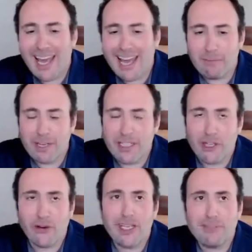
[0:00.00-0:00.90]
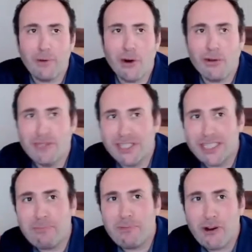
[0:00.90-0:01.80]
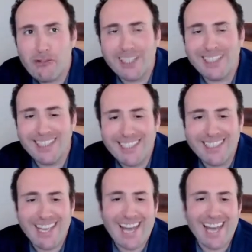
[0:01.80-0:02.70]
and jonah spoke with this perfect disney